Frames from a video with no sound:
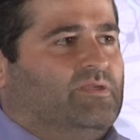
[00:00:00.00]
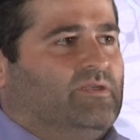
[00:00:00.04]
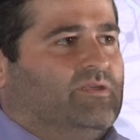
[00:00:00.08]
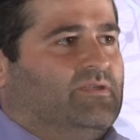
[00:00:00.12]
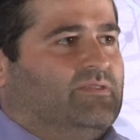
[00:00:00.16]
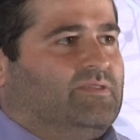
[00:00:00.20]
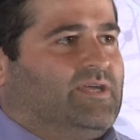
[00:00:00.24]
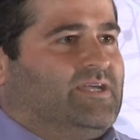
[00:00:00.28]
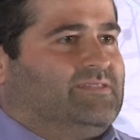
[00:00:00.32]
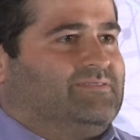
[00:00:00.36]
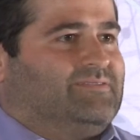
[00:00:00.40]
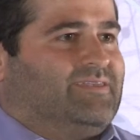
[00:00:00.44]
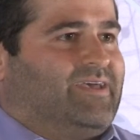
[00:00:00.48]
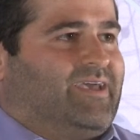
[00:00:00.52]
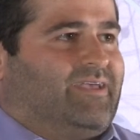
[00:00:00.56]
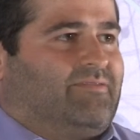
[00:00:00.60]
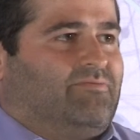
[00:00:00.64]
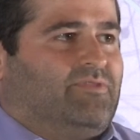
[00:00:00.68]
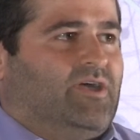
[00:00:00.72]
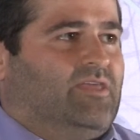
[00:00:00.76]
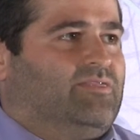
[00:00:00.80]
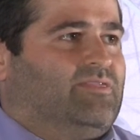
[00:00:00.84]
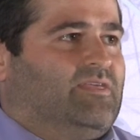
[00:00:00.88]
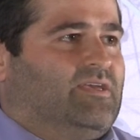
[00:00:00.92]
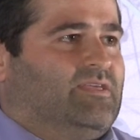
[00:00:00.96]
billion, that's
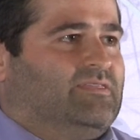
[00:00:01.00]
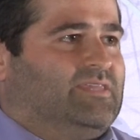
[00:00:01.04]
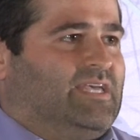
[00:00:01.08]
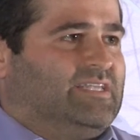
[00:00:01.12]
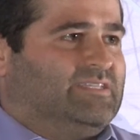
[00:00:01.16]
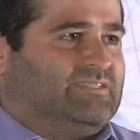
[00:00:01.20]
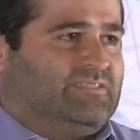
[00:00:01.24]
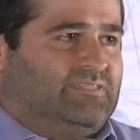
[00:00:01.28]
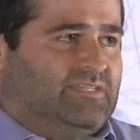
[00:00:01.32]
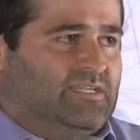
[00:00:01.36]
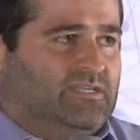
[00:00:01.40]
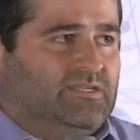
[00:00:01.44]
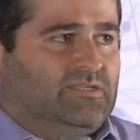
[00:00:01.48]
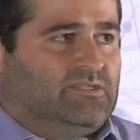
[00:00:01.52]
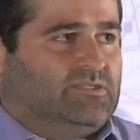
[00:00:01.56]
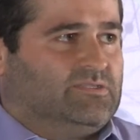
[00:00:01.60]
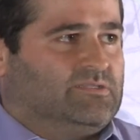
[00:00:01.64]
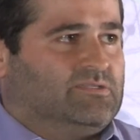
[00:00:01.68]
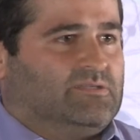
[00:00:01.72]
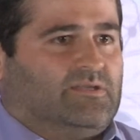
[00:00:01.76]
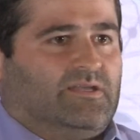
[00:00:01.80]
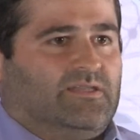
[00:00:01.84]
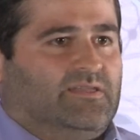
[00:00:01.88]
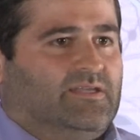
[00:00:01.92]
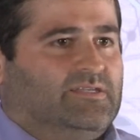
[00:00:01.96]
like nothing. They
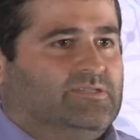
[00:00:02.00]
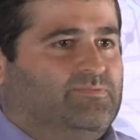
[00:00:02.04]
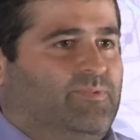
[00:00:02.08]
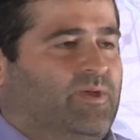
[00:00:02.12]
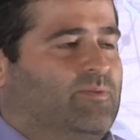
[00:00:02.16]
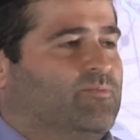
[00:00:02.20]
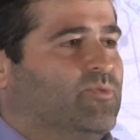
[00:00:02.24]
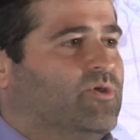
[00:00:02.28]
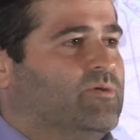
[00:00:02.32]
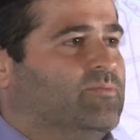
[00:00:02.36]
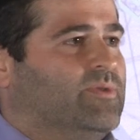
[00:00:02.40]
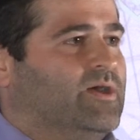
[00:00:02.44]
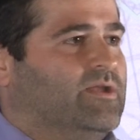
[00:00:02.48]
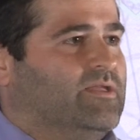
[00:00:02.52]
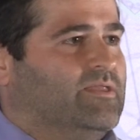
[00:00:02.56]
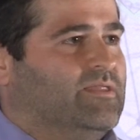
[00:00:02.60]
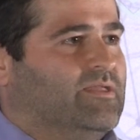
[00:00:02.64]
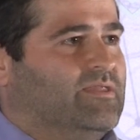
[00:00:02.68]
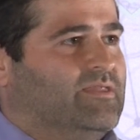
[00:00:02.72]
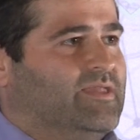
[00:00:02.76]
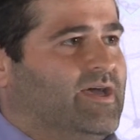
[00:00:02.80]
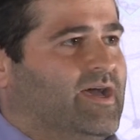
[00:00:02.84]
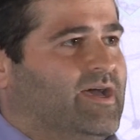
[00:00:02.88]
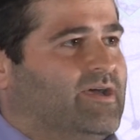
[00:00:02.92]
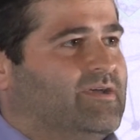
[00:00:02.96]
sneeze, and they spend more money
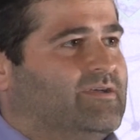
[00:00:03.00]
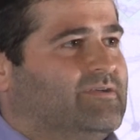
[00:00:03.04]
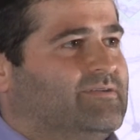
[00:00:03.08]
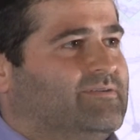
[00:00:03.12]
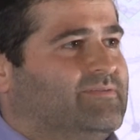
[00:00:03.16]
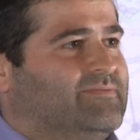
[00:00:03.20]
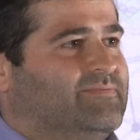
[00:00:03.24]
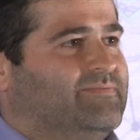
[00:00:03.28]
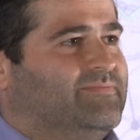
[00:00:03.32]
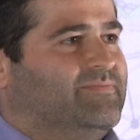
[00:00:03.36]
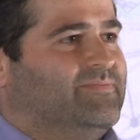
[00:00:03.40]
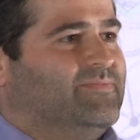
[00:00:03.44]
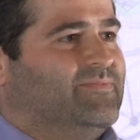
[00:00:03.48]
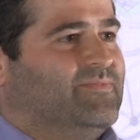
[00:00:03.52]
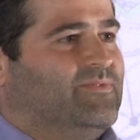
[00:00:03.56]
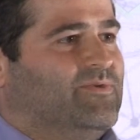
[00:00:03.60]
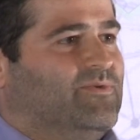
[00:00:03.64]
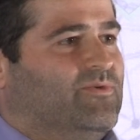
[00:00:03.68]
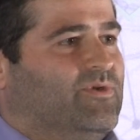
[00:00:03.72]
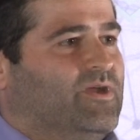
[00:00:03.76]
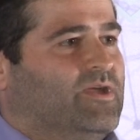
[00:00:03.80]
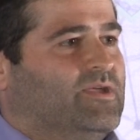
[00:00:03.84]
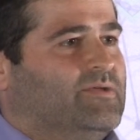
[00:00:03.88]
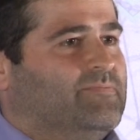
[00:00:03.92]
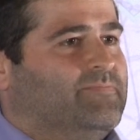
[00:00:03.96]
than that,
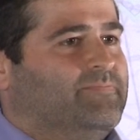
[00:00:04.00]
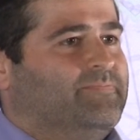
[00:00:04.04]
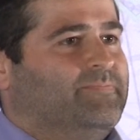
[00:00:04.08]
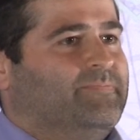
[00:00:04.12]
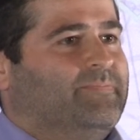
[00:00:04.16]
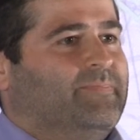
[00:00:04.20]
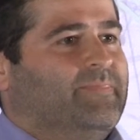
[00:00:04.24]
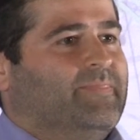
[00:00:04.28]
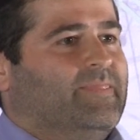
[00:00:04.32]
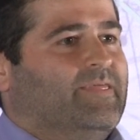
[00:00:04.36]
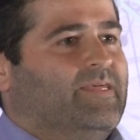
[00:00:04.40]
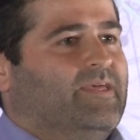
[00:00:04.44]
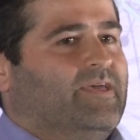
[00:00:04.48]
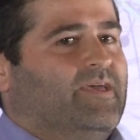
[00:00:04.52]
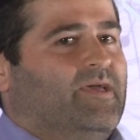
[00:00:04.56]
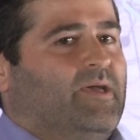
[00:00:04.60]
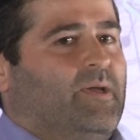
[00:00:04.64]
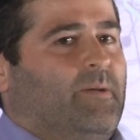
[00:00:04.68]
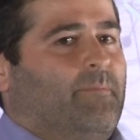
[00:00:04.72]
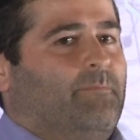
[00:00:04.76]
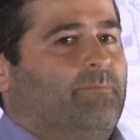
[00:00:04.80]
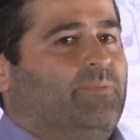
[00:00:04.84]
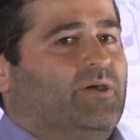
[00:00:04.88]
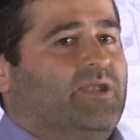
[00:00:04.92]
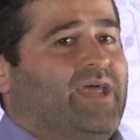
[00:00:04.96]
right?
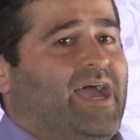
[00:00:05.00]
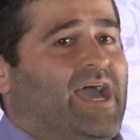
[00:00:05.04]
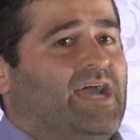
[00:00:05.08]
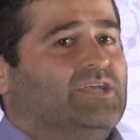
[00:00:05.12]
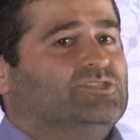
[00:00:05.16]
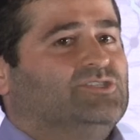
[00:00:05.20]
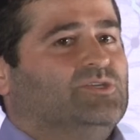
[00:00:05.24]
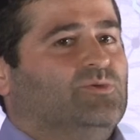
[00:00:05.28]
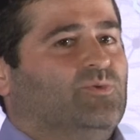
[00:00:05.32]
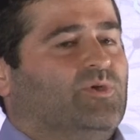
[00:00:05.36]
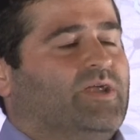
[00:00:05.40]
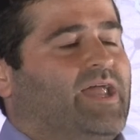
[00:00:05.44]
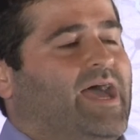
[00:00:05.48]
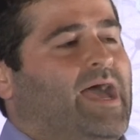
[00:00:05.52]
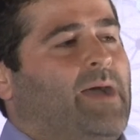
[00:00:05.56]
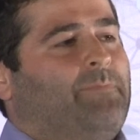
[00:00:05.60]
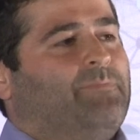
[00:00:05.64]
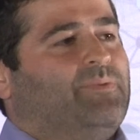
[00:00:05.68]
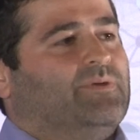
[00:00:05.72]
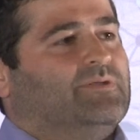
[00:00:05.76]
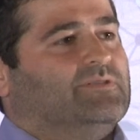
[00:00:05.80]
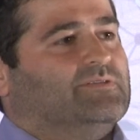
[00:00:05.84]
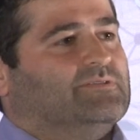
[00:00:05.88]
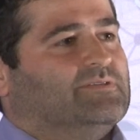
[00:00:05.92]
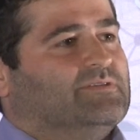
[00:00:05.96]
But actually what
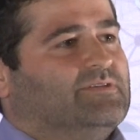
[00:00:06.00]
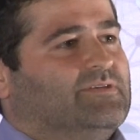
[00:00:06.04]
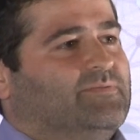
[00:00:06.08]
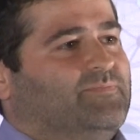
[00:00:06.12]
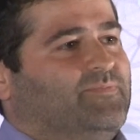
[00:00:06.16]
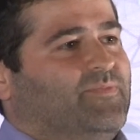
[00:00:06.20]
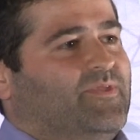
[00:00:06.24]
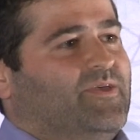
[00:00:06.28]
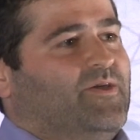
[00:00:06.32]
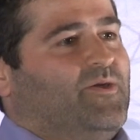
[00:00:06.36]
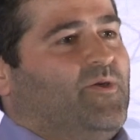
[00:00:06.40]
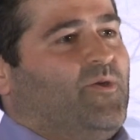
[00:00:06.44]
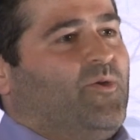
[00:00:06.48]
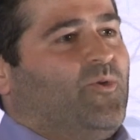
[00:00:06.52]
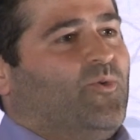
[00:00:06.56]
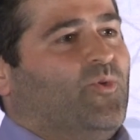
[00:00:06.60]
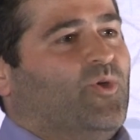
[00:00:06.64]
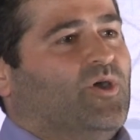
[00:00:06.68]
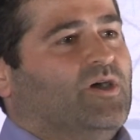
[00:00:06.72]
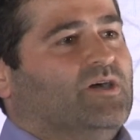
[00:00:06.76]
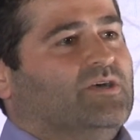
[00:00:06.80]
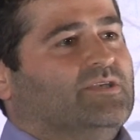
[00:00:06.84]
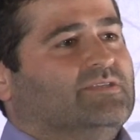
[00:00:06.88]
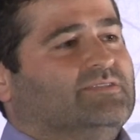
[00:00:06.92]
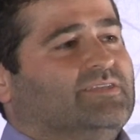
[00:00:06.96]
happened
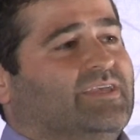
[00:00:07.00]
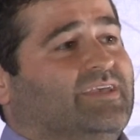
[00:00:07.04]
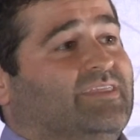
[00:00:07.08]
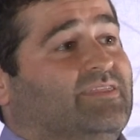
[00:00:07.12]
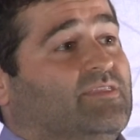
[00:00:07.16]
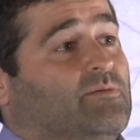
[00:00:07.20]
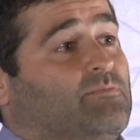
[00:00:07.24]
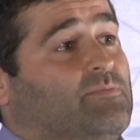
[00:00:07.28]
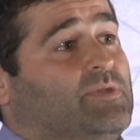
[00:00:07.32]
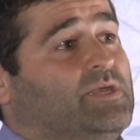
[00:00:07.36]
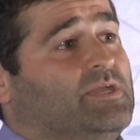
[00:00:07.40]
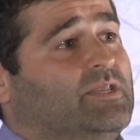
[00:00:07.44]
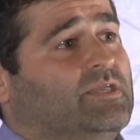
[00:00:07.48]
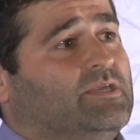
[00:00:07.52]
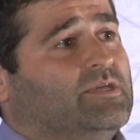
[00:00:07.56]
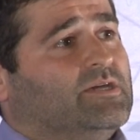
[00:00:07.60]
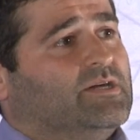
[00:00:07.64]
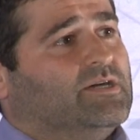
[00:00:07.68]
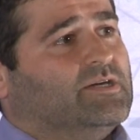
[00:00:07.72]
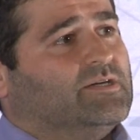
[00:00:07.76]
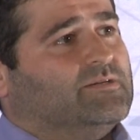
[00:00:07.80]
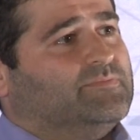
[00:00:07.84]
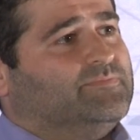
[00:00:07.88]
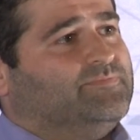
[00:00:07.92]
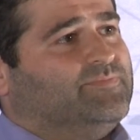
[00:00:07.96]
was in the
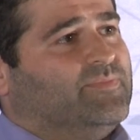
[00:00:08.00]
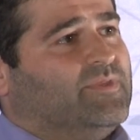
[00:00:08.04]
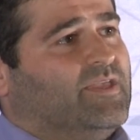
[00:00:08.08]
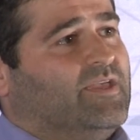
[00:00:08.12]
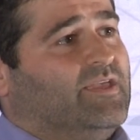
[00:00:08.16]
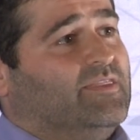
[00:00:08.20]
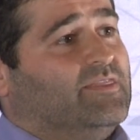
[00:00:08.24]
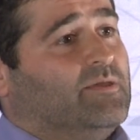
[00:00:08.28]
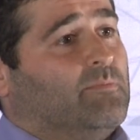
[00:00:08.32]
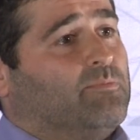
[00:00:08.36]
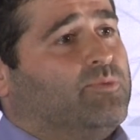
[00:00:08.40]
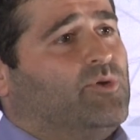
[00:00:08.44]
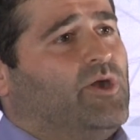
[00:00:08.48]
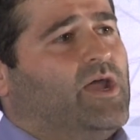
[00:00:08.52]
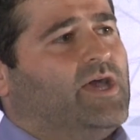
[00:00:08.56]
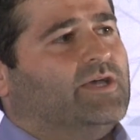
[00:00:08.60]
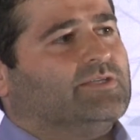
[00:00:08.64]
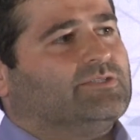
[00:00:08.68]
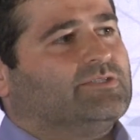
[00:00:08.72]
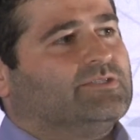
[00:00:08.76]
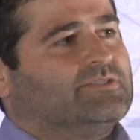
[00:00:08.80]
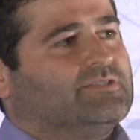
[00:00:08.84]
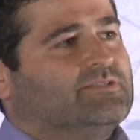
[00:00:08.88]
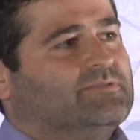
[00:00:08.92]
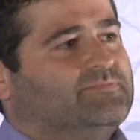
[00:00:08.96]
media, in the
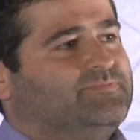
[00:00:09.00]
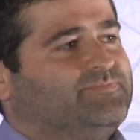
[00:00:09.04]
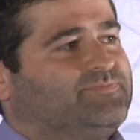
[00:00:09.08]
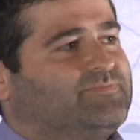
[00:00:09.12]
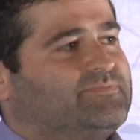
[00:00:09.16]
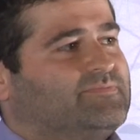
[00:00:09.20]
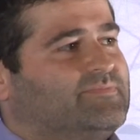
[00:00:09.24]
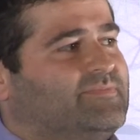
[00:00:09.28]
press,